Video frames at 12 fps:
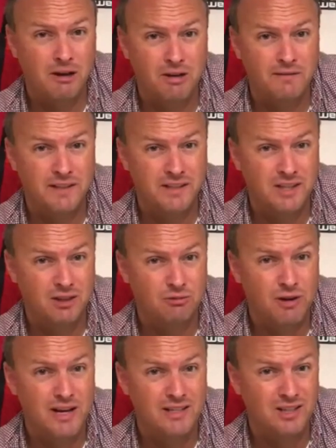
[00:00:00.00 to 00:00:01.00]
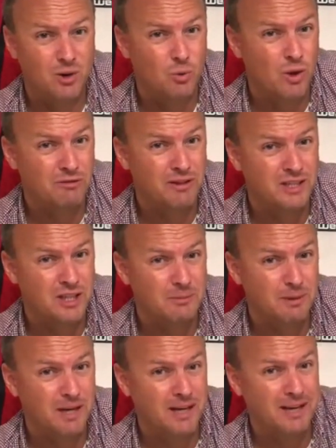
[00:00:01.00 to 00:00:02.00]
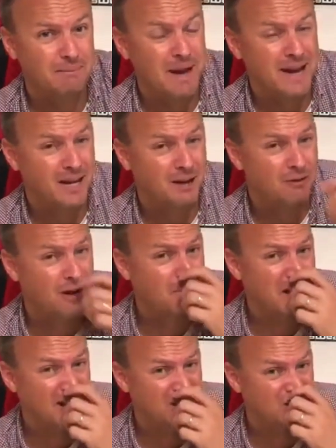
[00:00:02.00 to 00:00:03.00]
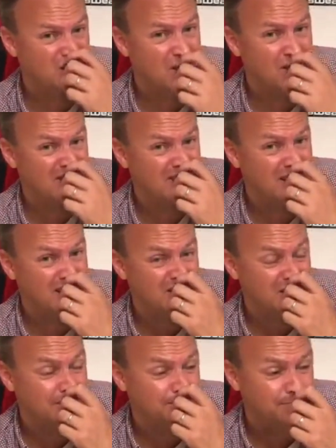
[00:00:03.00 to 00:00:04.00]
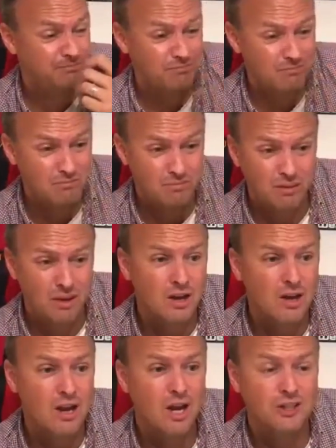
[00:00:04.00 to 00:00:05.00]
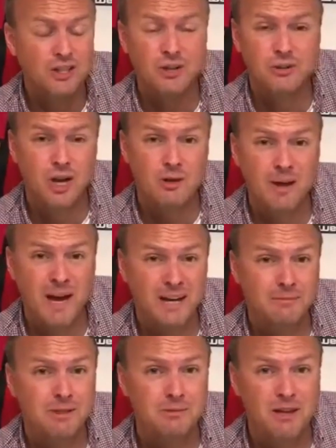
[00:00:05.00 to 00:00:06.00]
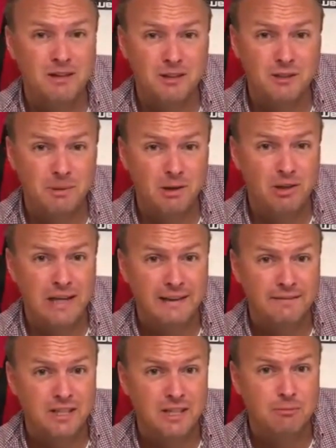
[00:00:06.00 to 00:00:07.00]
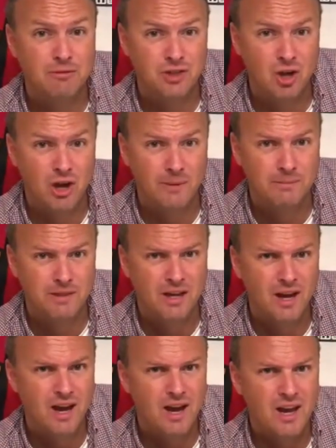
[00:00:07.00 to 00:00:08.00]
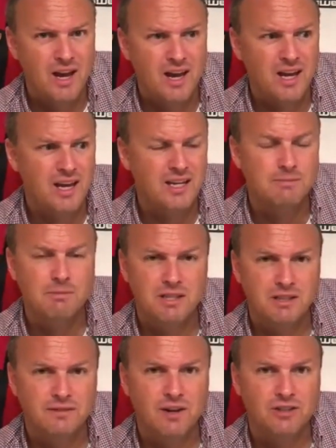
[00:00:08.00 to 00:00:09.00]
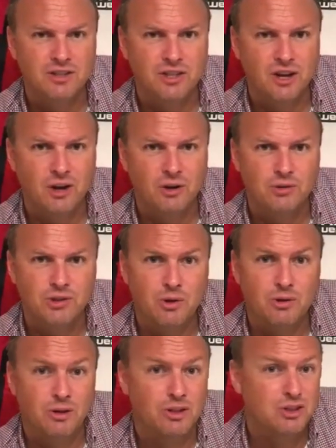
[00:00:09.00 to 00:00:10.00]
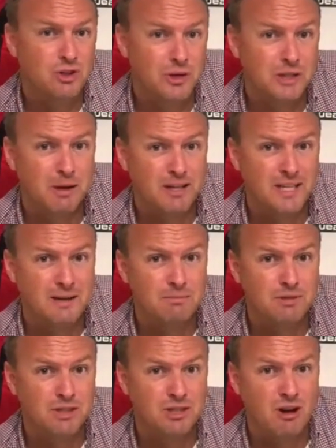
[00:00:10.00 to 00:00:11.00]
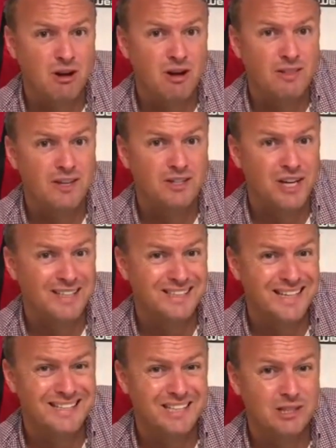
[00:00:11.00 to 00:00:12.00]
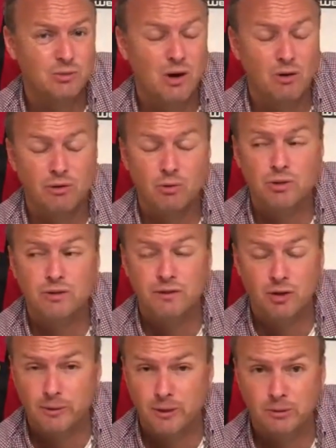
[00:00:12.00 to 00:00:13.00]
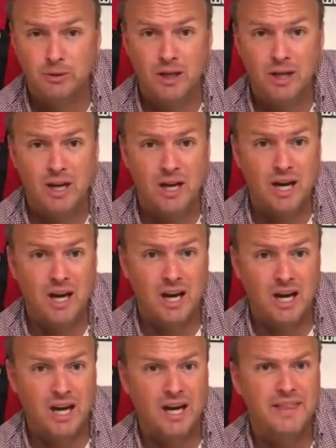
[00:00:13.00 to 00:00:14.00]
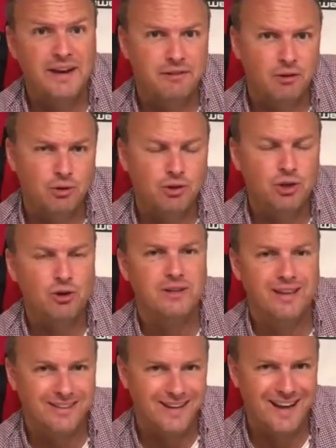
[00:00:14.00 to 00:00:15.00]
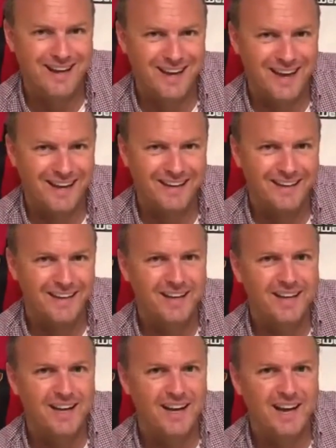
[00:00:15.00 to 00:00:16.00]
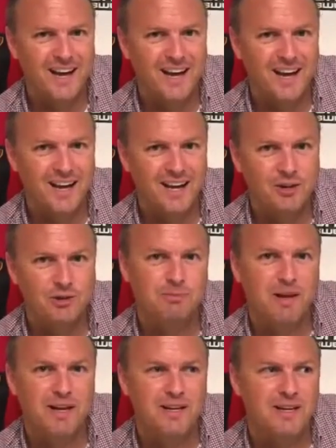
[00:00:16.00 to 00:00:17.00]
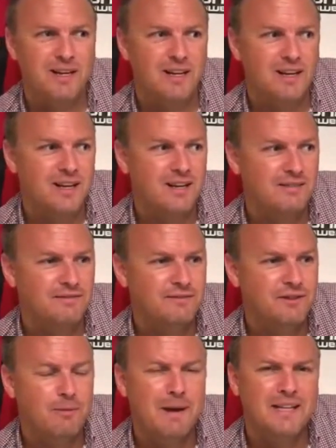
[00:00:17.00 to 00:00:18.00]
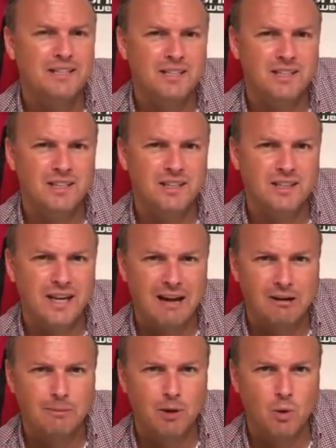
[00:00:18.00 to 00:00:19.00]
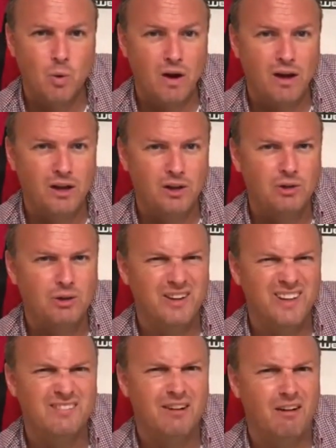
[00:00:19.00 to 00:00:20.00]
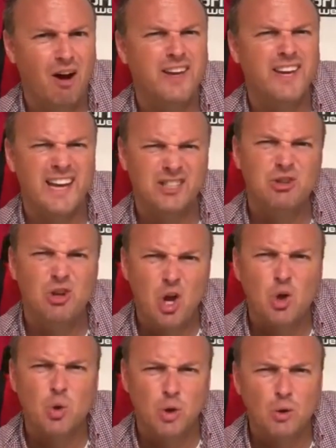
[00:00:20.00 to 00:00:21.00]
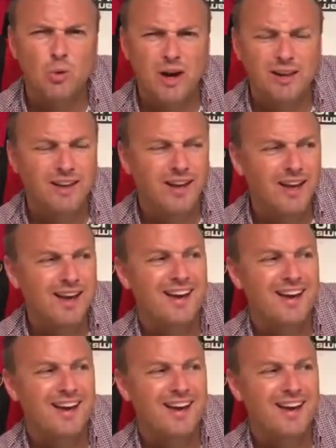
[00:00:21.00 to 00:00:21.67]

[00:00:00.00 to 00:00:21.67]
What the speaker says: period of his career. So whether he's going to be back in a red and black shirt this season, I don't know. But Adam Smith has been on the left a number of times. He is Mr. Versatile, so I do expect him to start. And then Jack Stacey as well, I thought was phenomenal. And then of course you've got Nathan Ake, who's been, compared to Harry Maguire, who I guess you know quite well,